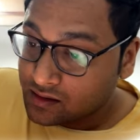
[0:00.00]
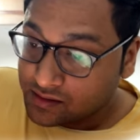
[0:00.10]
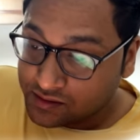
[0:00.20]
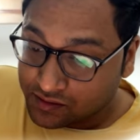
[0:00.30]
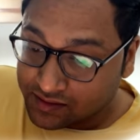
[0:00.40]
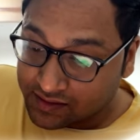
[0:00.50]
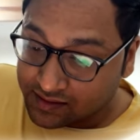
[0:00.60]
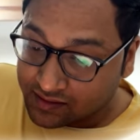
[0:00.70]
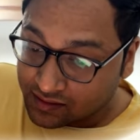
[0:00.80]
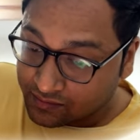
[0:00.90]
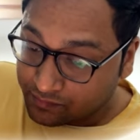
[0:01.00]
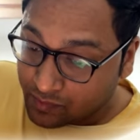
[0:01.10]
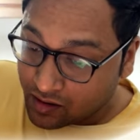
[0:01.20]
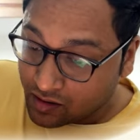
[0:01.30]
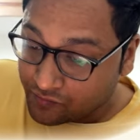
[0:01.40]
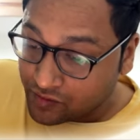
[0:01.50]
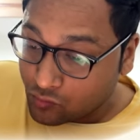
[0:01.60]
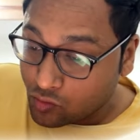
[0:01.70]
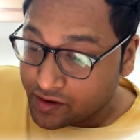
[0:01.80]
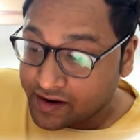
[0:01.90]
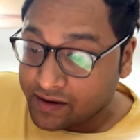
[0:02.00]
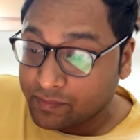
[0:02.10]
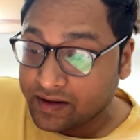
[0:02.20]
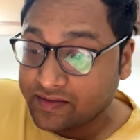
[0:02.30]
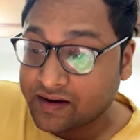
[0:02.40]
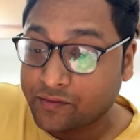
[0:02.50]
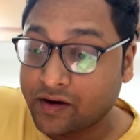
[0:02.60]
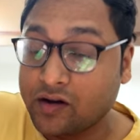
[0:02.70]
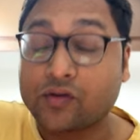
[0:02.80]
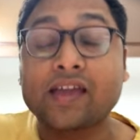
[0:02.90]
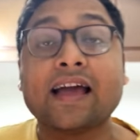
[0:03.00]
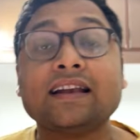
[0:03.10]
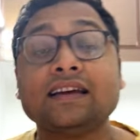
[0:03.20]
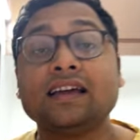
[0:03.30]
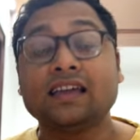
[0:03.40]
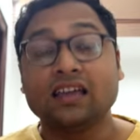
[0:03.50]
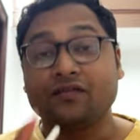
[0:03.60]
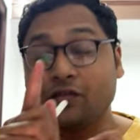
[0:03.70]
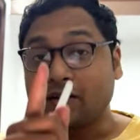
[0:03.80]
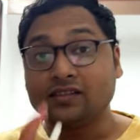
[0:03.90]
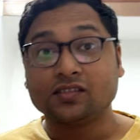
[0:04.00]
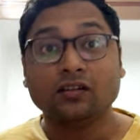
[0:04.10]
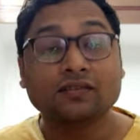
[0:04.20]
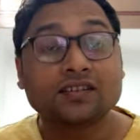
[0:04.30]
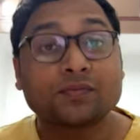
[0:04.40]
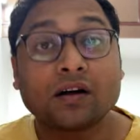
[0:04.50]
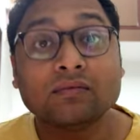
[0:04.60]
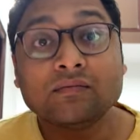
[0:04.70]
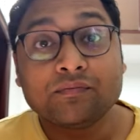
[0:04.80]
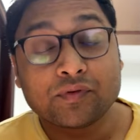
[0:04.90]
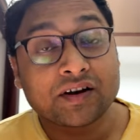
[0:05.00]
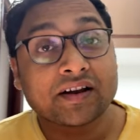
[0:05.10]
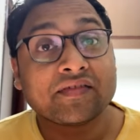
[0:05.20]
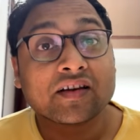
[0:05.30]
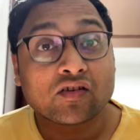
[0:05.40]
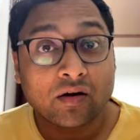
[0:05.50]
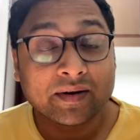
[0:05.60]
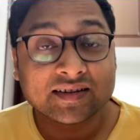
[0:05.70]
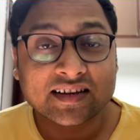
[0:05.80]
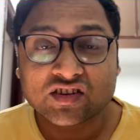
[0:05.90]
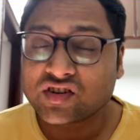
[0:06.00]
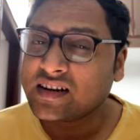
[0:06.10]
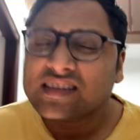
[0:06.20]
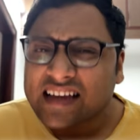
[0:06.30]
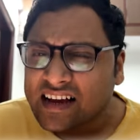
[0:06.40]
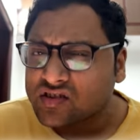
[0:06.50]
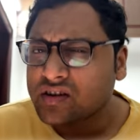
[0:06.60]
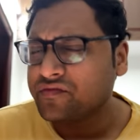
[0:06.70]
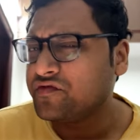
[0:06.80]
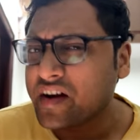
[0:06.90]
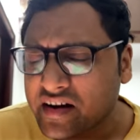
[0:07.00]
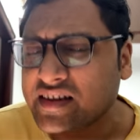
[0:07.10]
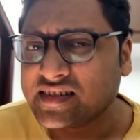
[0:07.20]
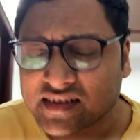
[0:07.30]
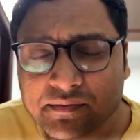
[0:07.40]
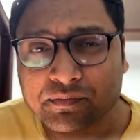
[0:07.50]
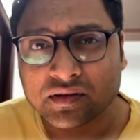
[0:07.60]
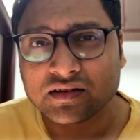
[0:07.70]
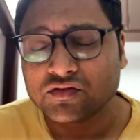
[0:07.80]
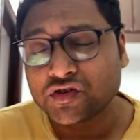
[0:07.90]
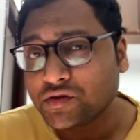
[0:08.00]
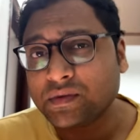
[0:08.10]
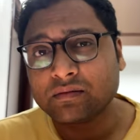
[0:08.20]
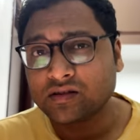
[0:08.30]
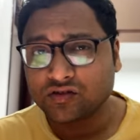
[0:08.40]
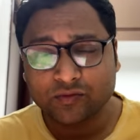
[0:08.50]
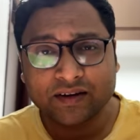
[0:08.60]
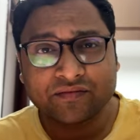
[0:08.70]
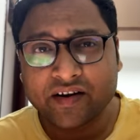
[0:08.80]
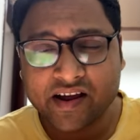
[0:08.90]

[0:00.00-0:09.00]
So this is the part of the coordinate plane that we are looking at. If you can solve this problem, put it in the comment section. It's actually very simple. You should be able to do it very